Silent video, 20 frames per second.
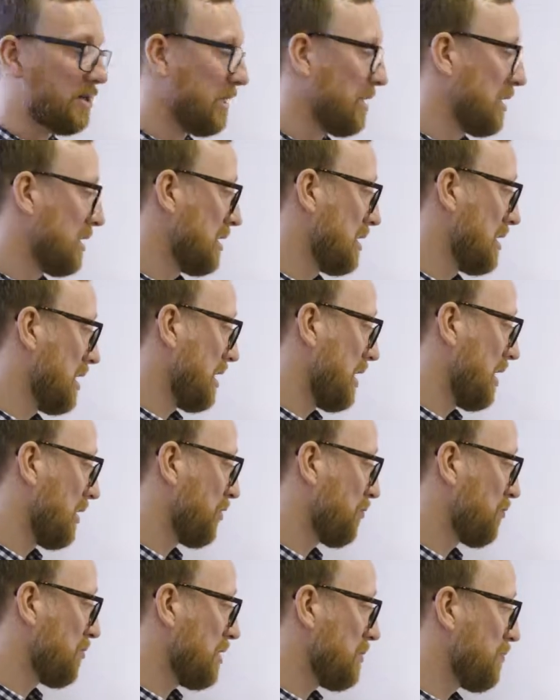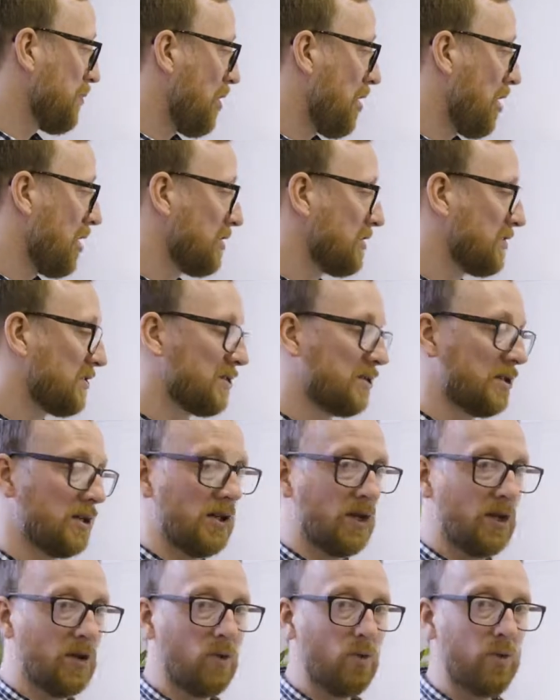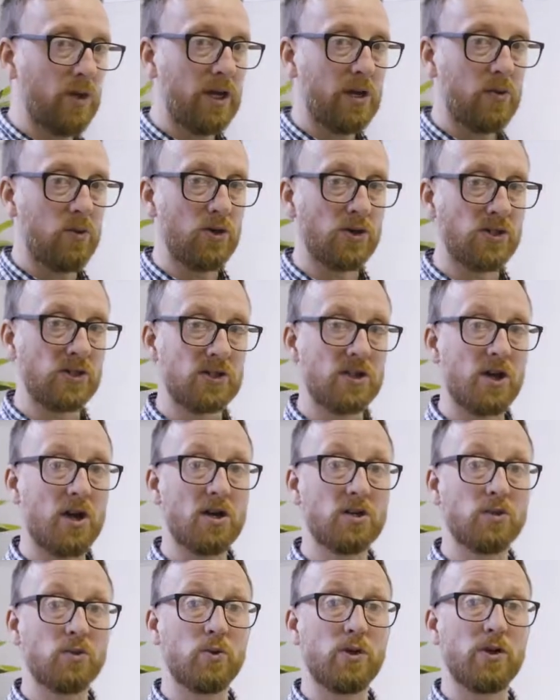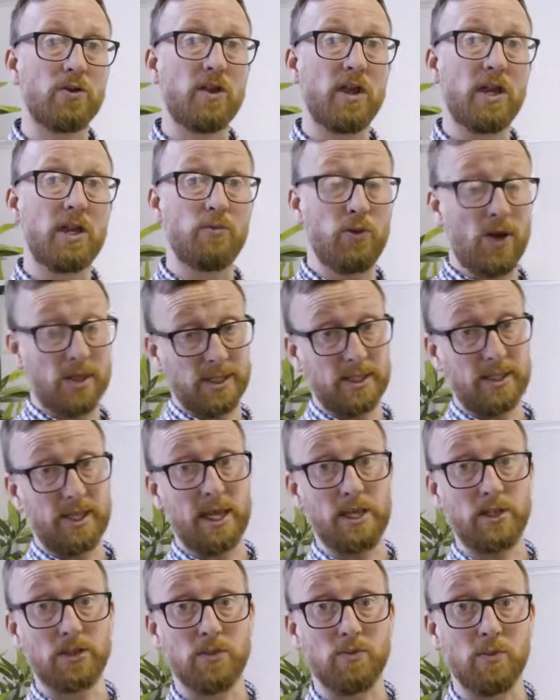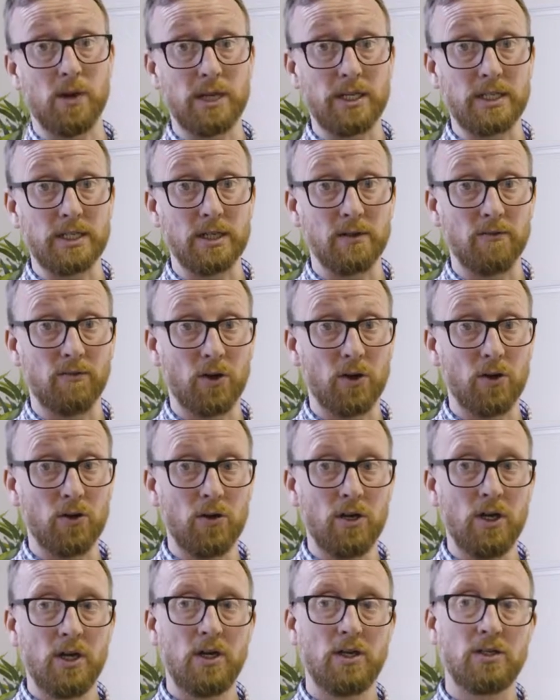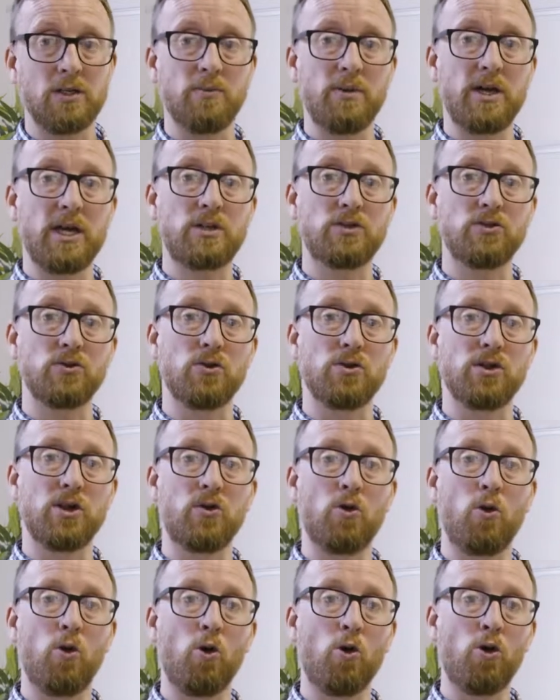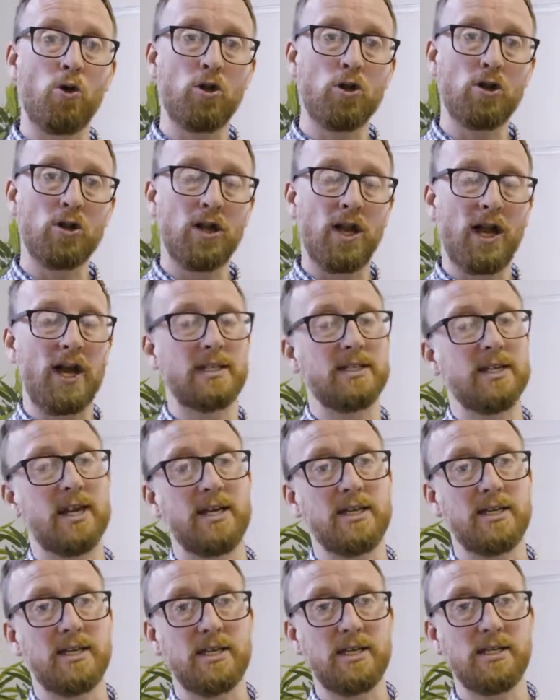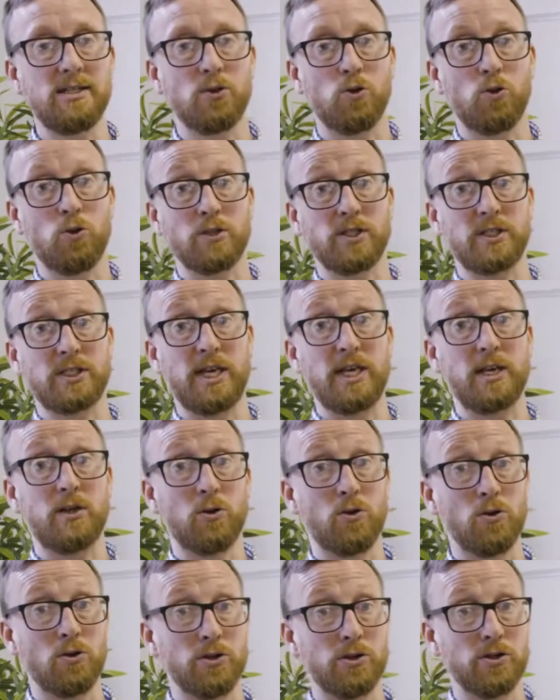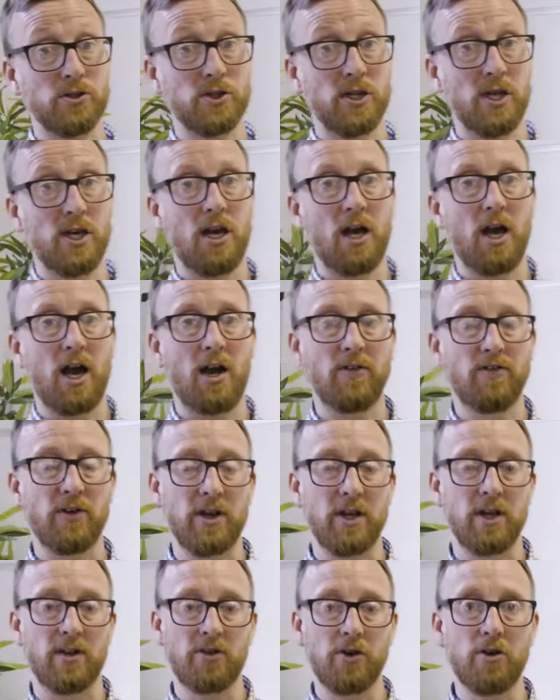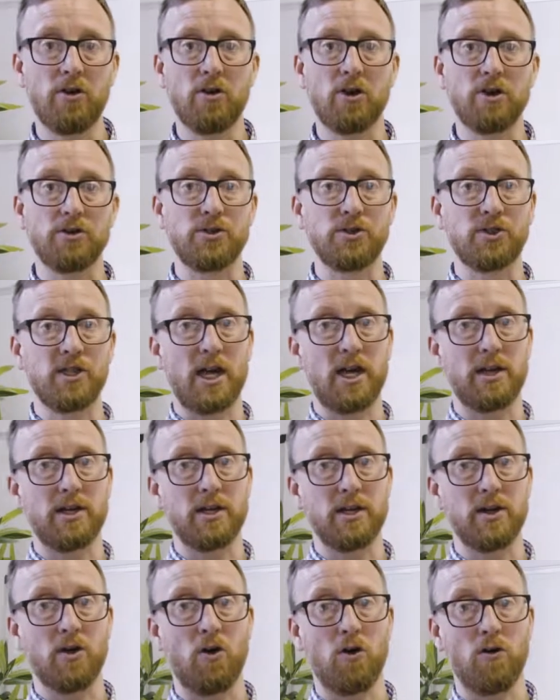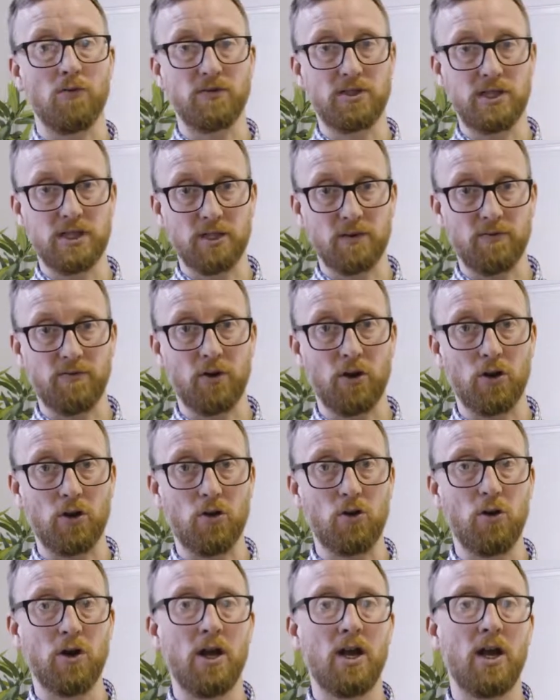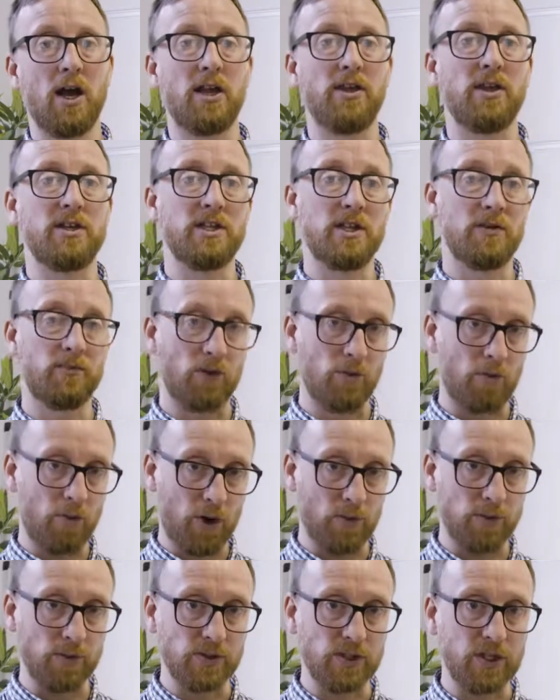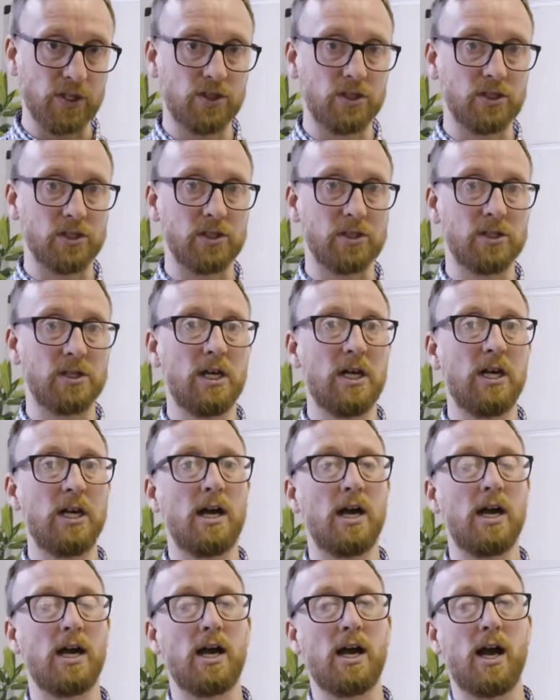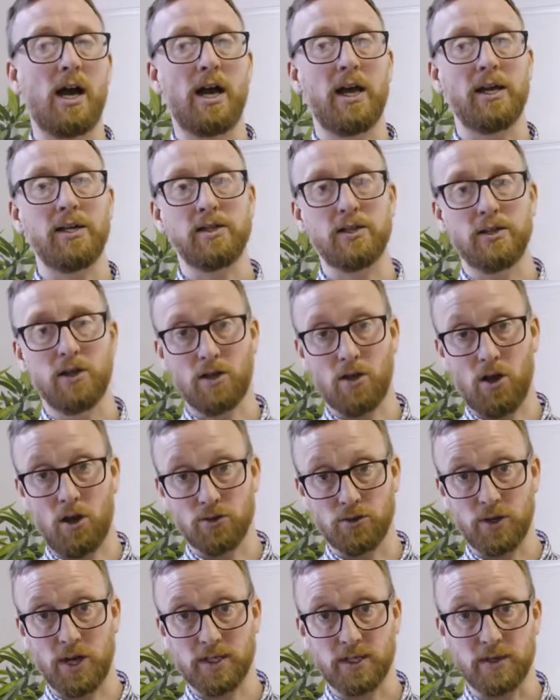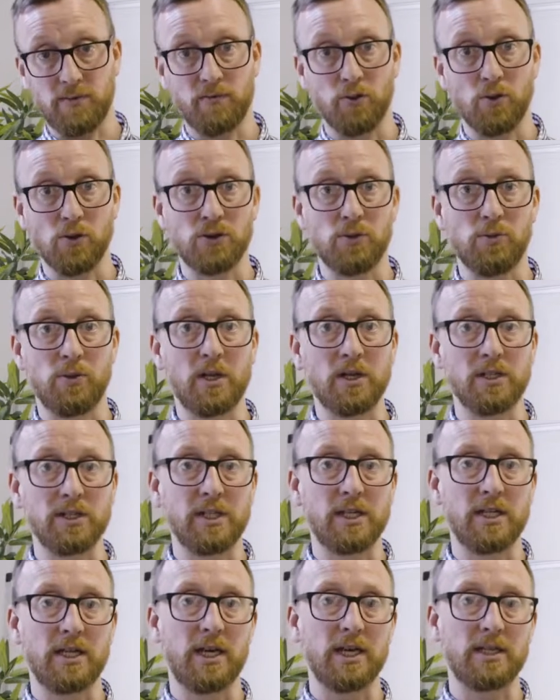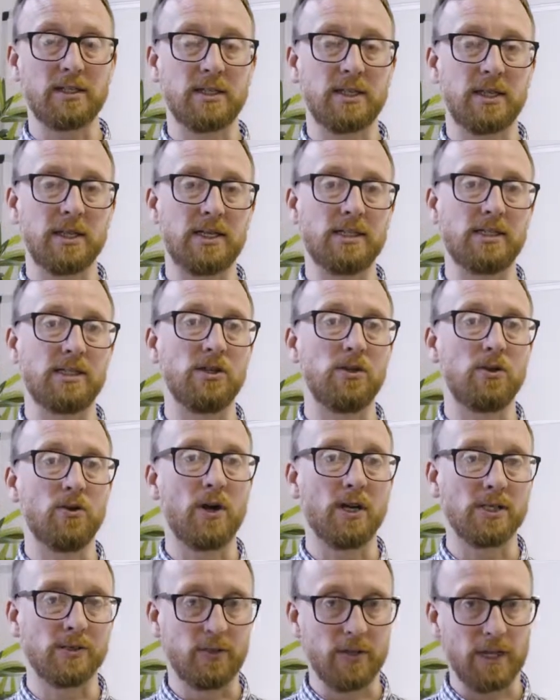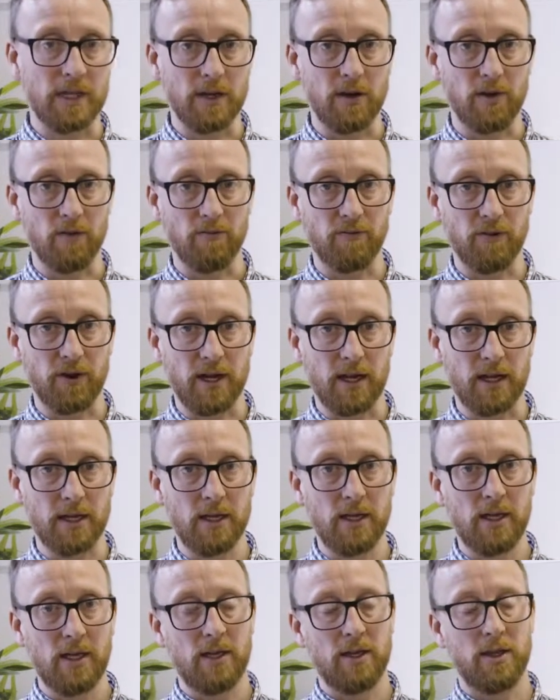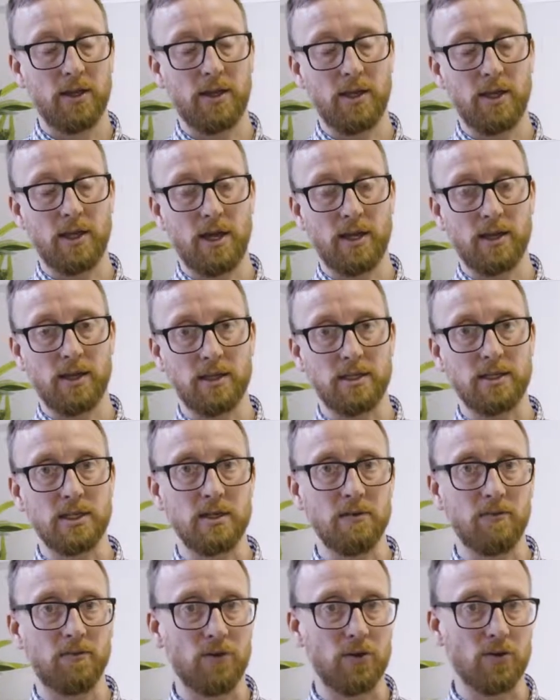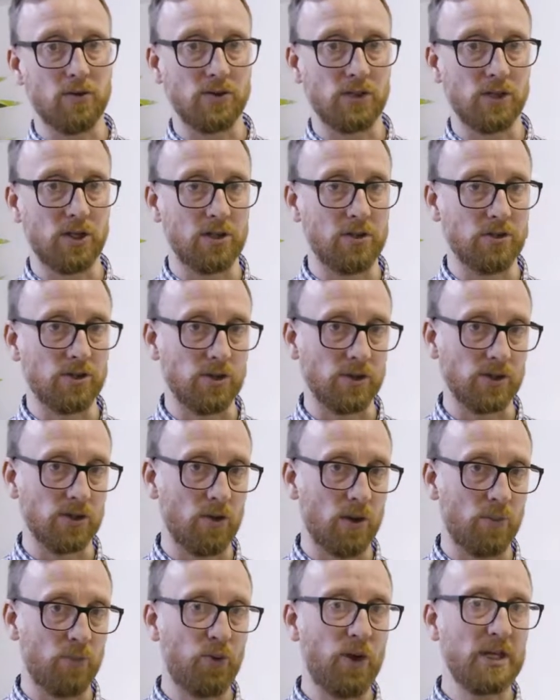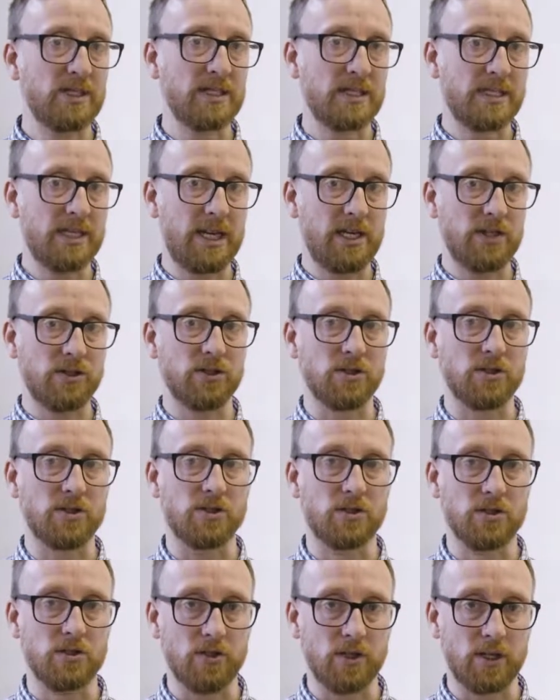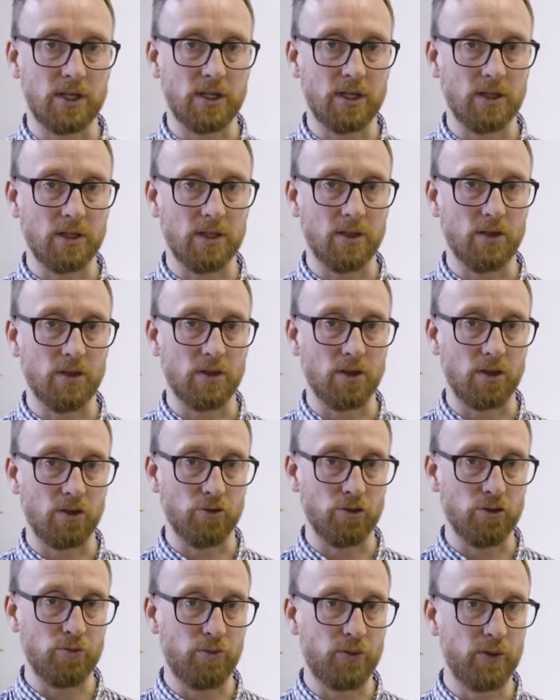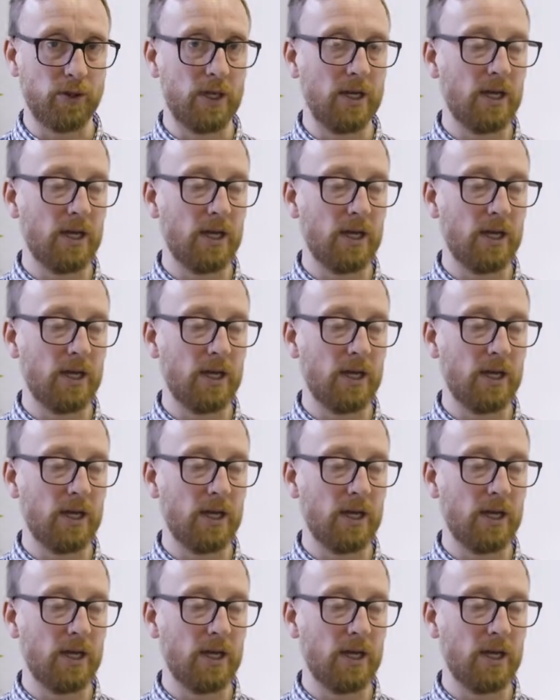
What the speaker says: in three parts, we would start with a presentation by Dealflo to make sure that all attendees, all stakeholders, have a thorough understanding of Dealflo, the Dealflo proposition, and the contract enforceability that is the USP of the Dealflo solution. So a presentation to the group.